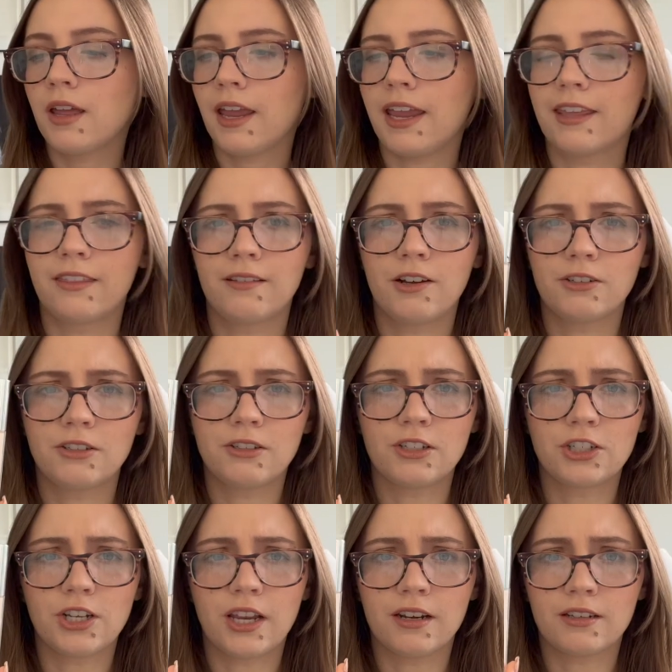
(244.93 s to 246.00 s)
and also the
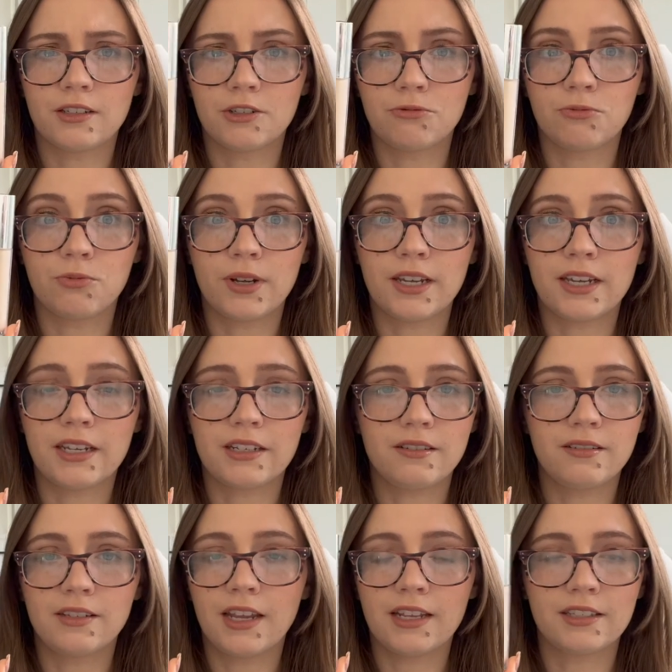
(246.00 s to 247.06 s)
shade is way,
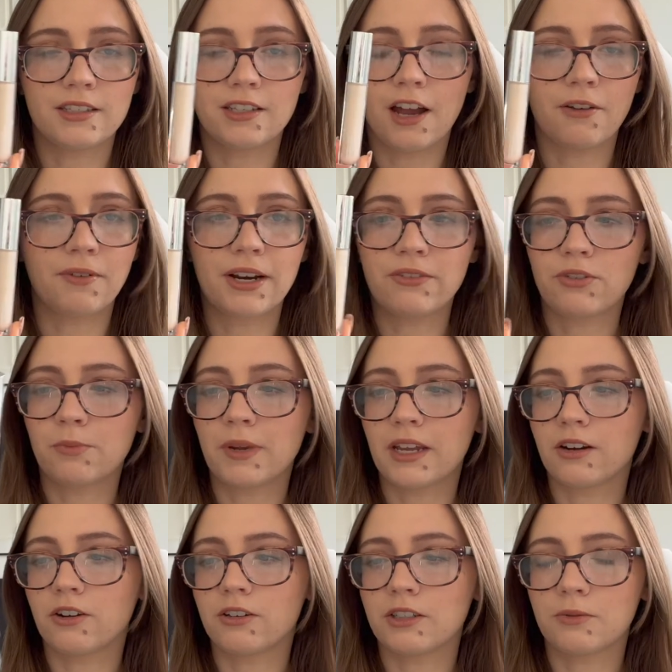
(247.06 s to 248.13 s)
it's not right for me
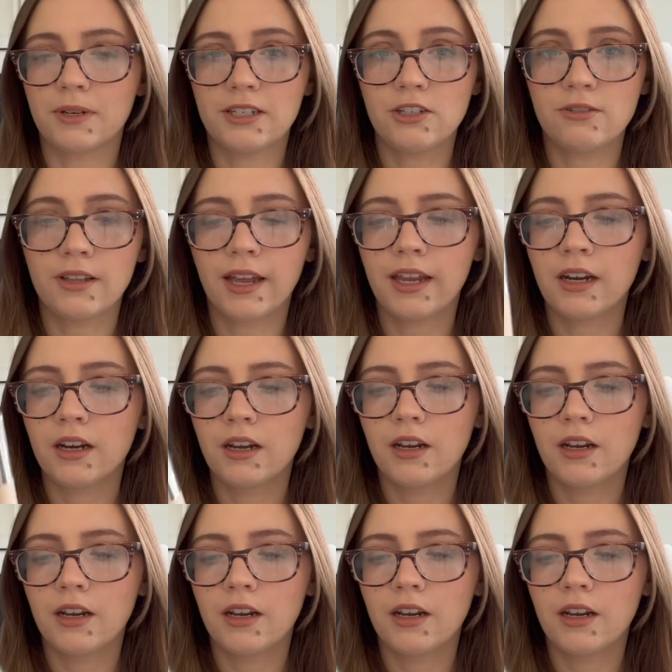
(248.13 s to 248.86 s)
at all. It's way too light,